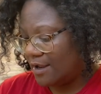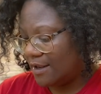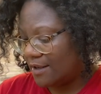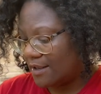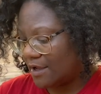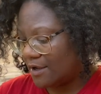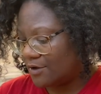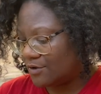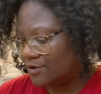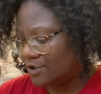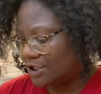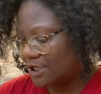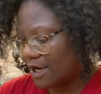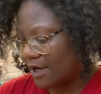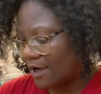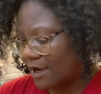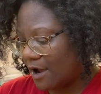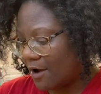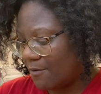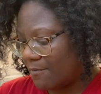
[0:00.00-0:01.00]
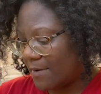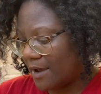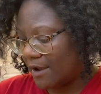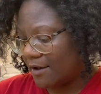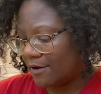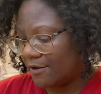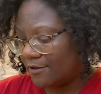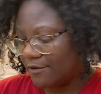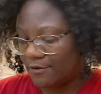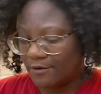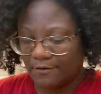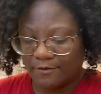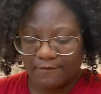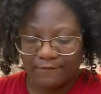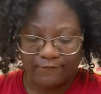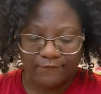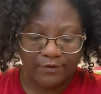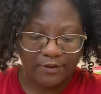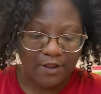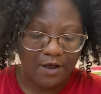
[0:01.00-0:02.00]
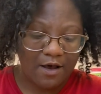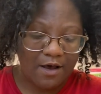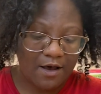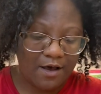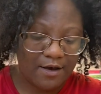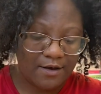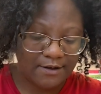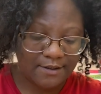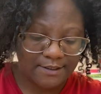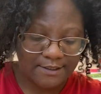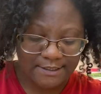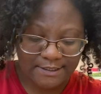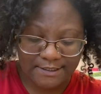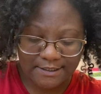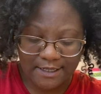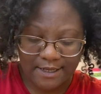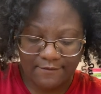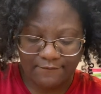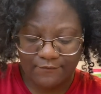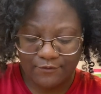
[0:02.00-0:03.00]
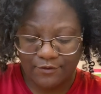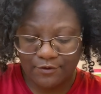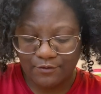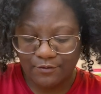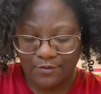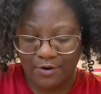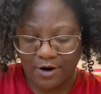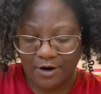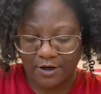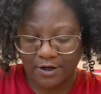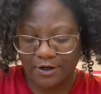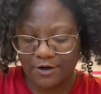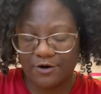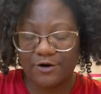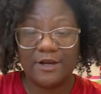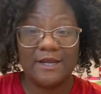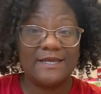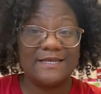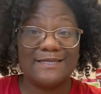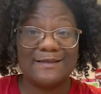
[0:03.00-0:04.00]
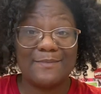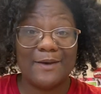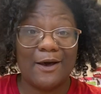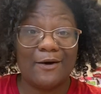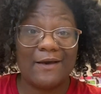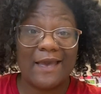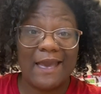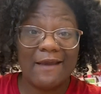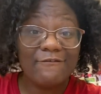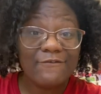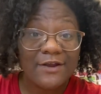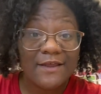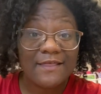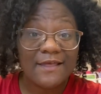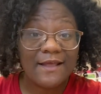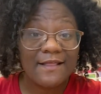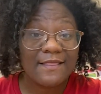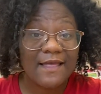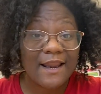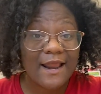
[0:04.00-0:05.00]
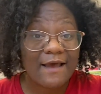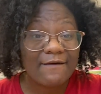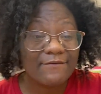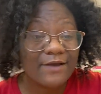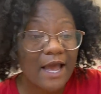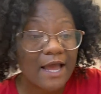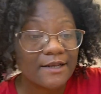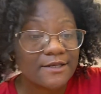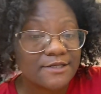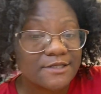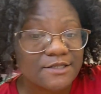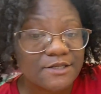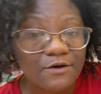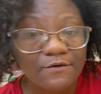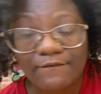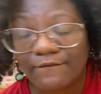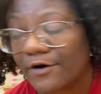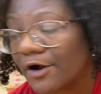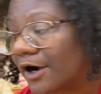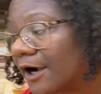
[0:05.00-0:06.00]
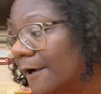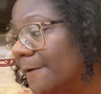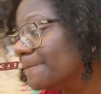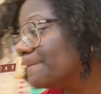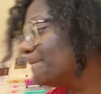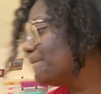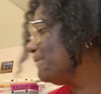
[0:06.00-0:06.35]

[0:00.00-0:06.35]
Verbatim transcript: that you check out my other vlogs if you are curious about everything that I've gotten so far.